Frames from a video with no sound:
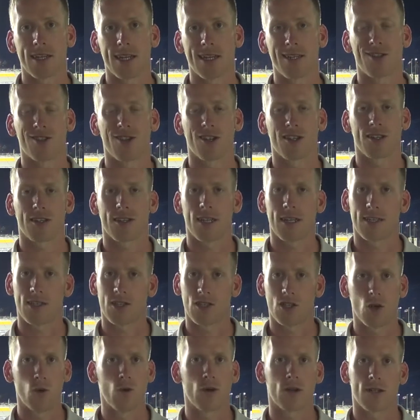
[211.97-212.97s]
It's just, it's
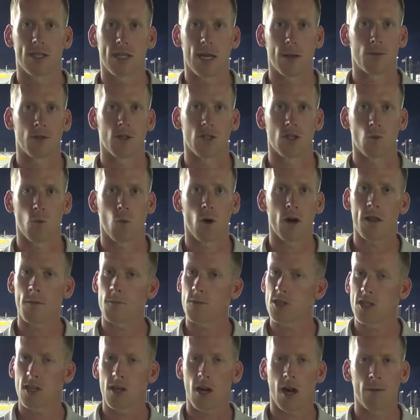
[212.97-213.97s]
two interceptions. One of them
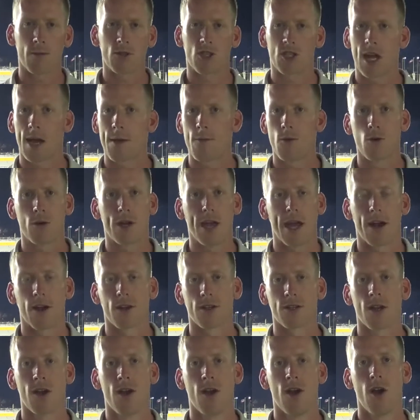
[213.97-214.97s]
was in garbage time, who
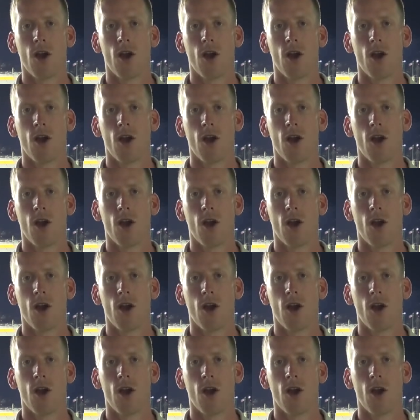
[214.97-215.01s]
cares?